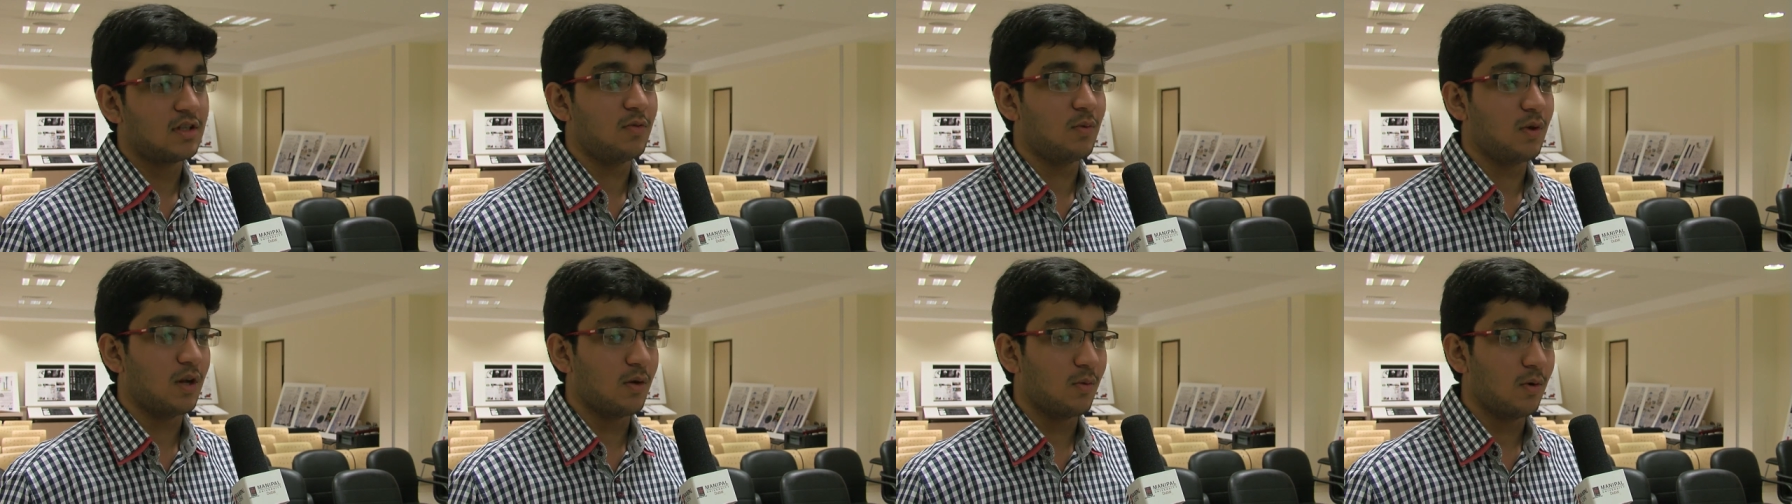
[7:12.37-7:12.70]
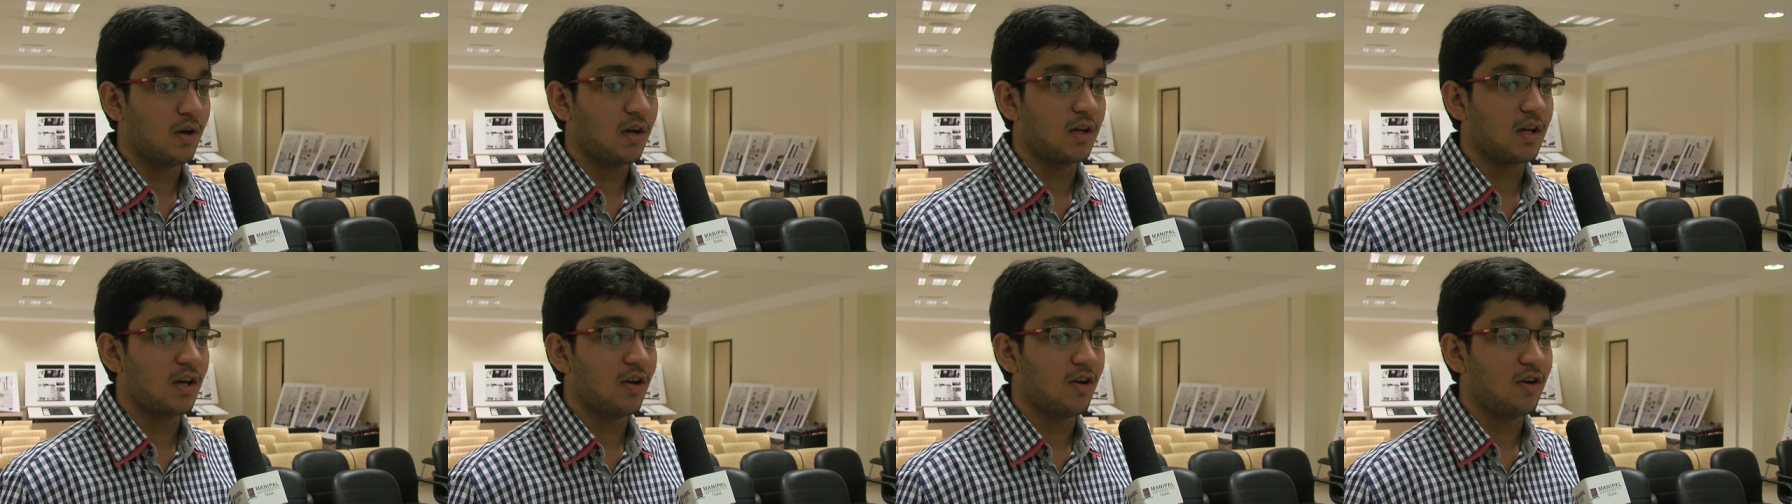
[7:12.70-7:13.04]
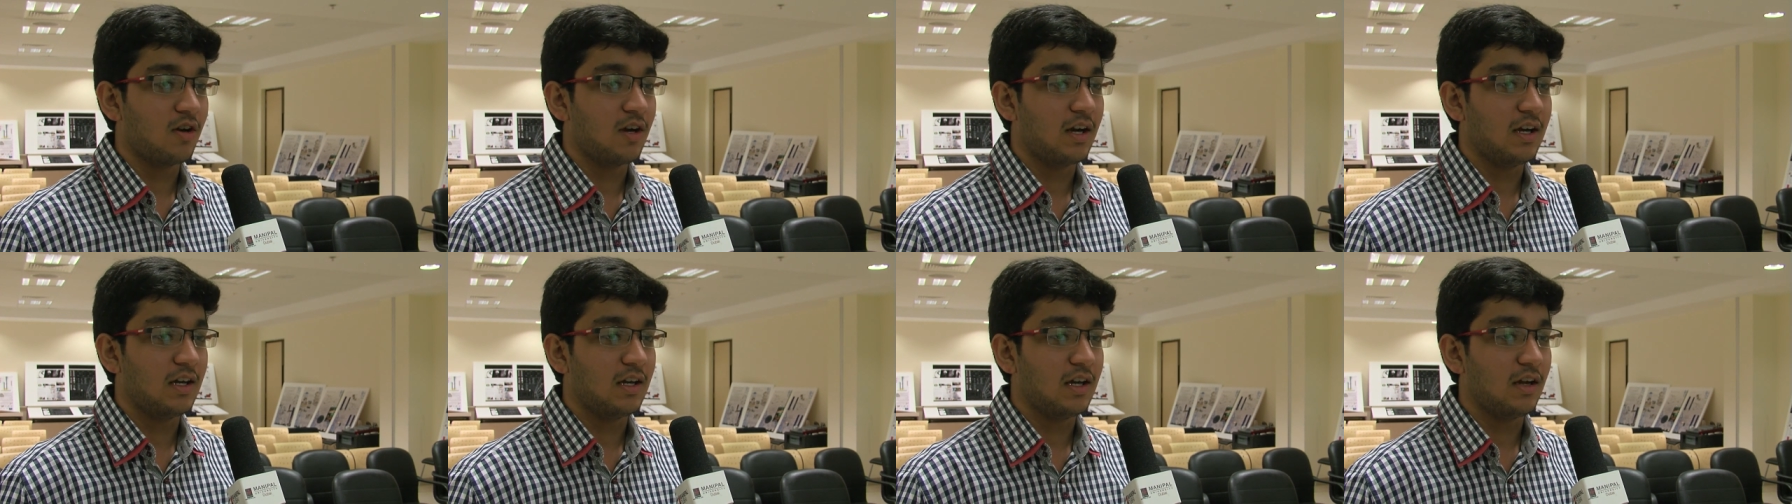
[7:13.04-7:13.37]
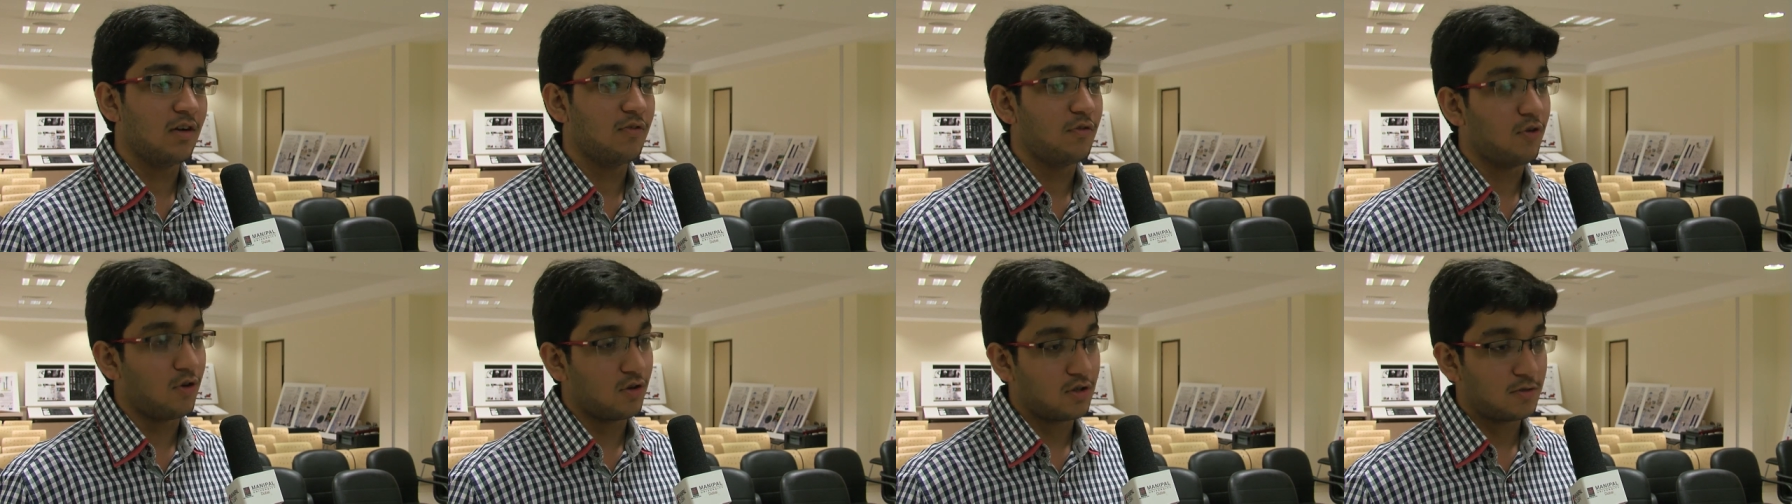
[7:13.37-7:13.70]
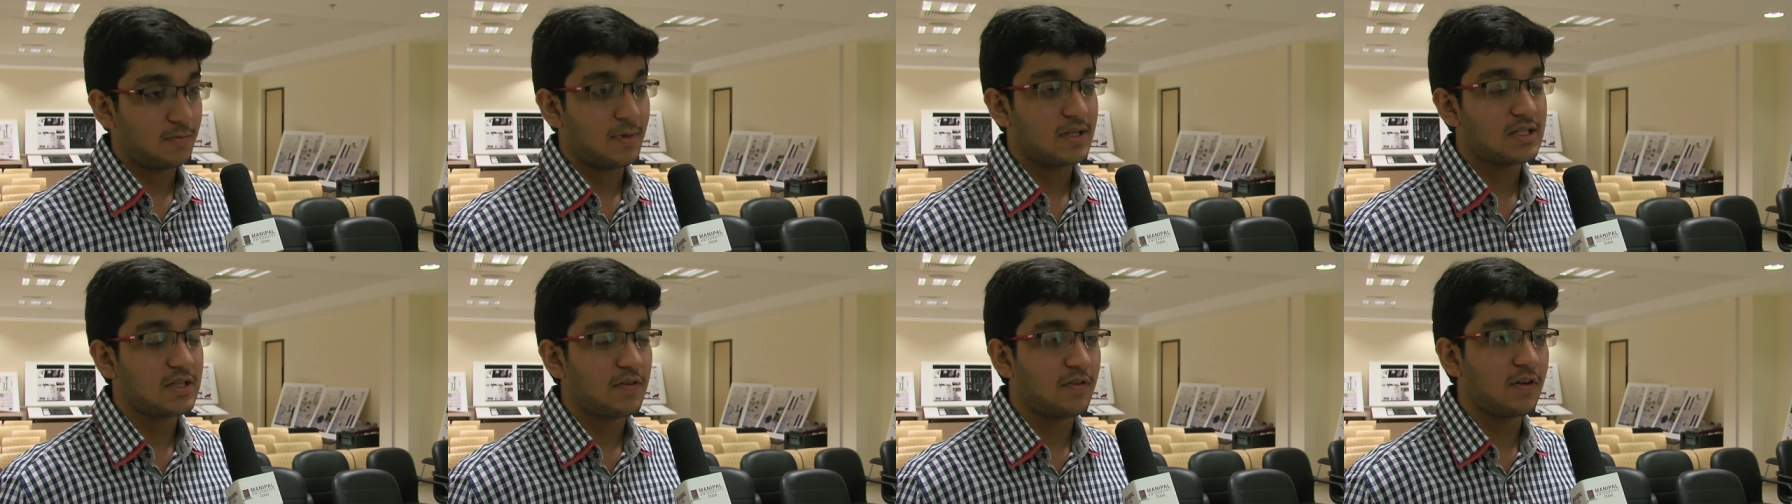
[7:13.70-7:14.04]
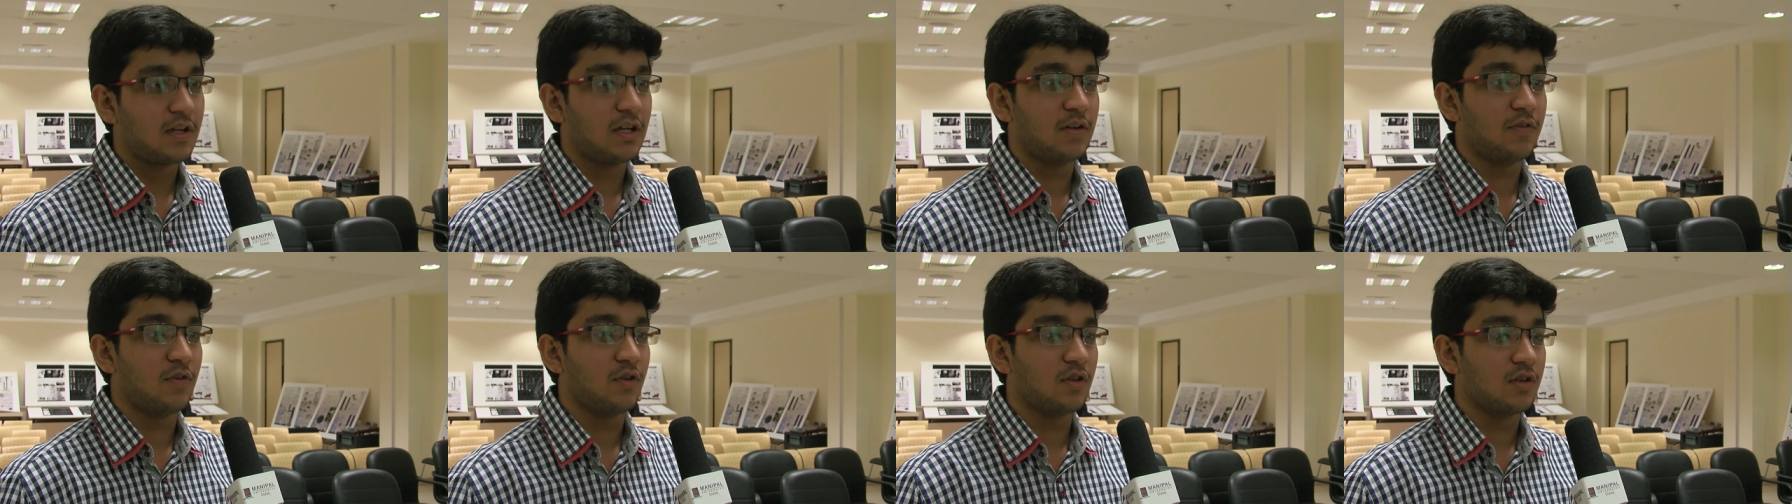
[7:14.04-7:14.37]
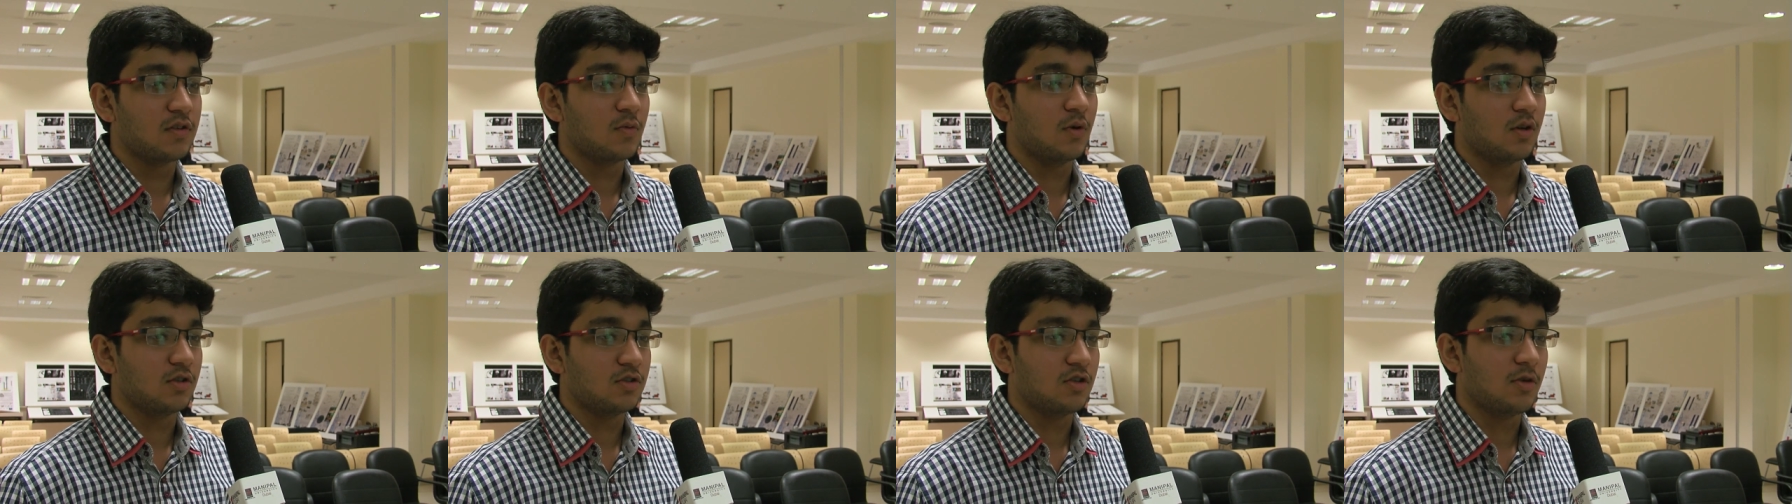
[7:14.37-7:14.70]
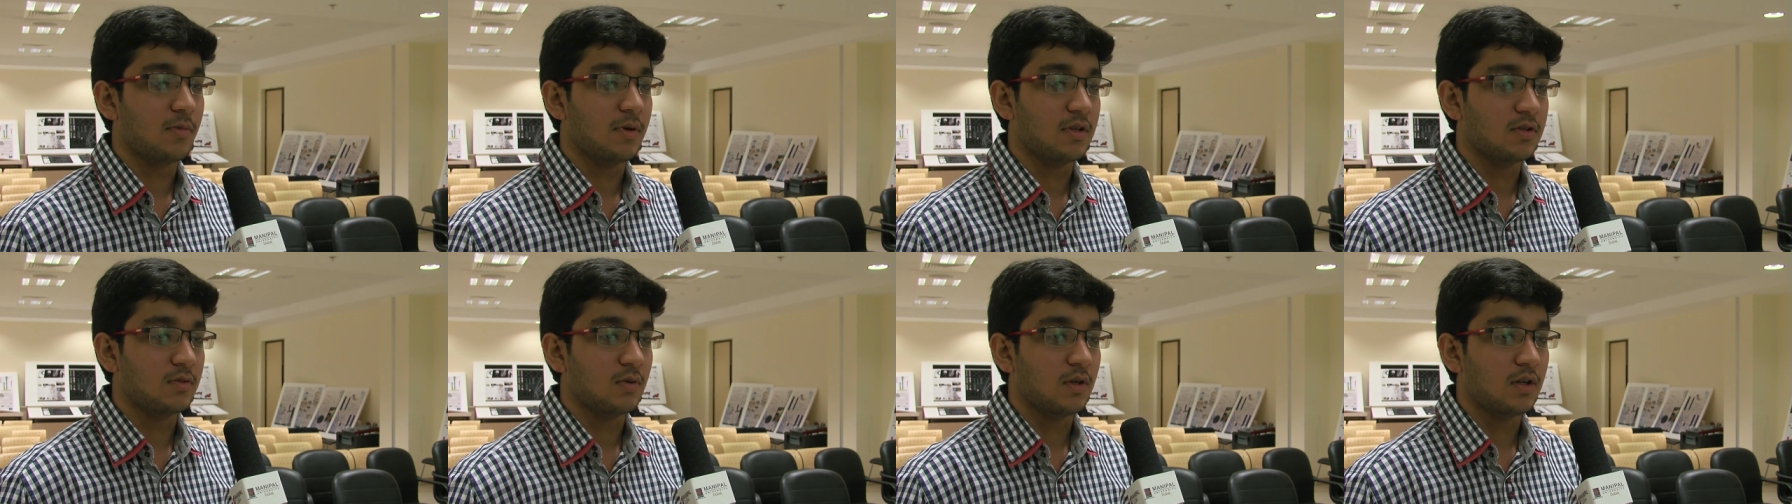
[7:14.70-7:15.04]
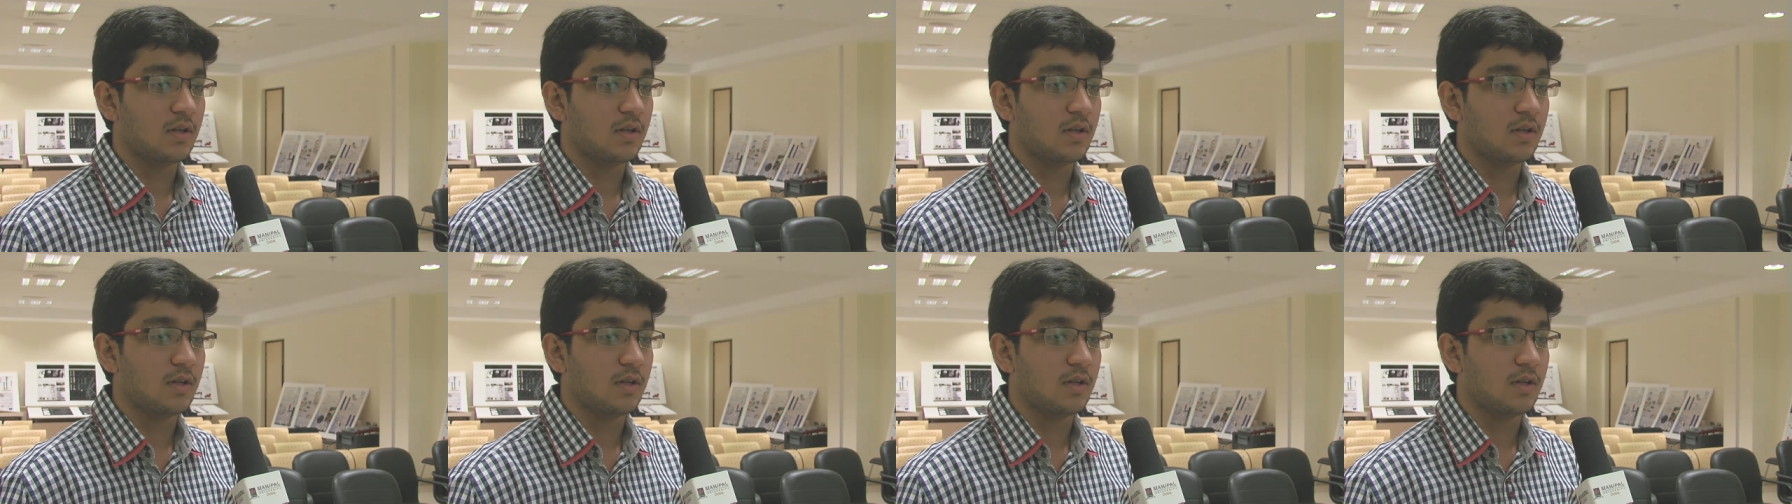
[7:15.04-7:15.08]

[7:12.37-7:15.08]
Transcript: that we are working on right now, for specifically for this workshop as